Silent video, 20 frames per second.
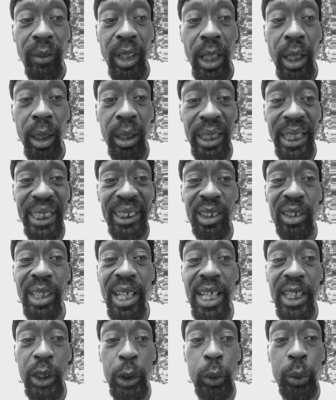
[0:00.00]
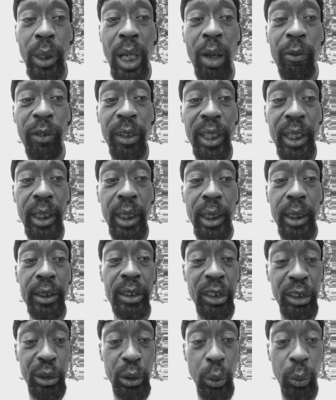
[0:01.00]
uh, less catastrophic
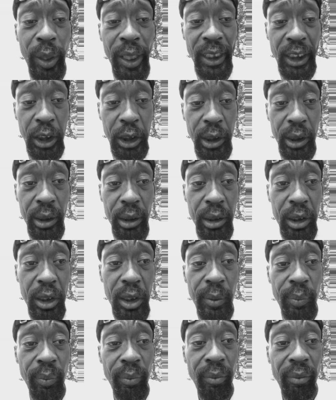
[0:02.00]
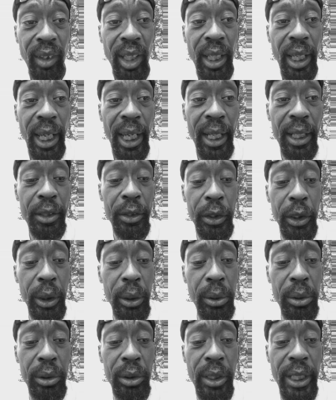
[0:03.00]
situations and
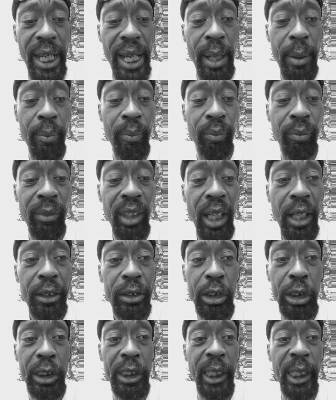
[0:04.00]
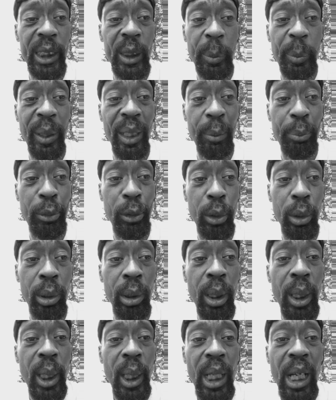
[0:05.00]
use them to teach
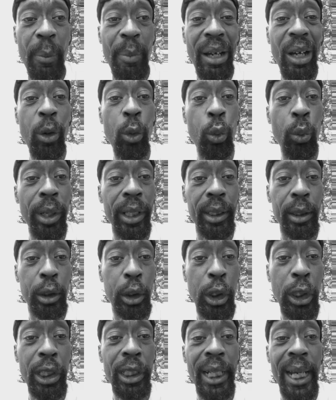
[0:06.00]
people about what could